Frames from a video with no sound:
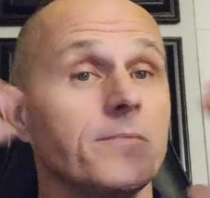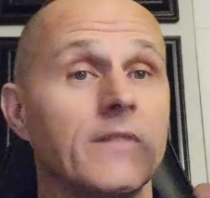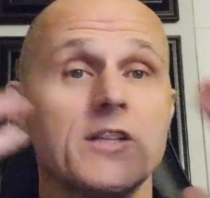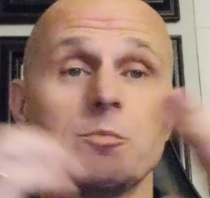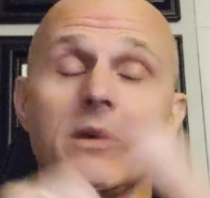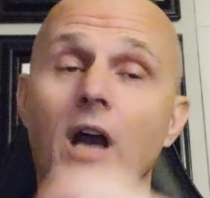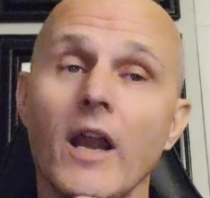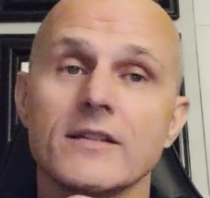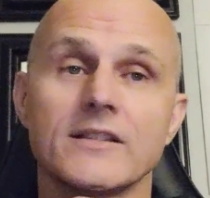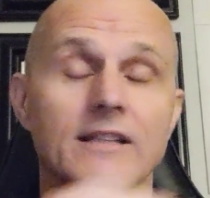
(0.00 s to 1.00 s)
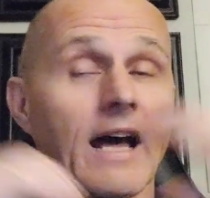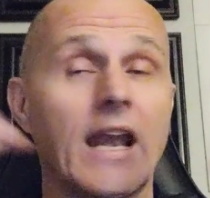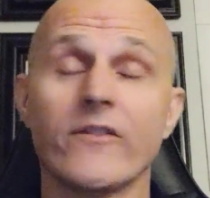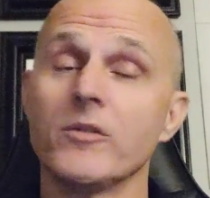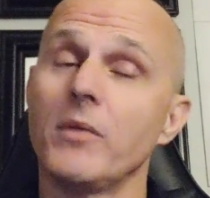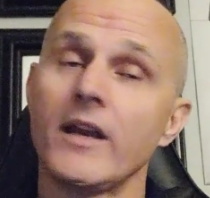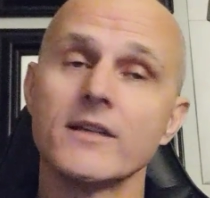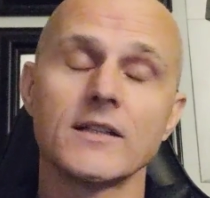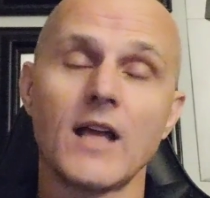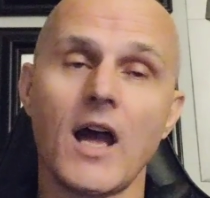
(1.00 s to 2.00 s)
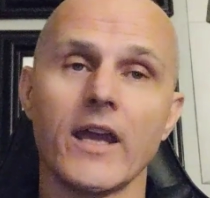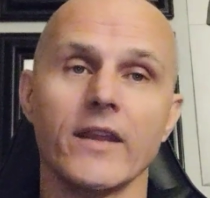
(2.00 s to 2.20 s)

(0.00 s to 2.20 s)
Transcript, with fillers: let's be honest, not everybody's a lion.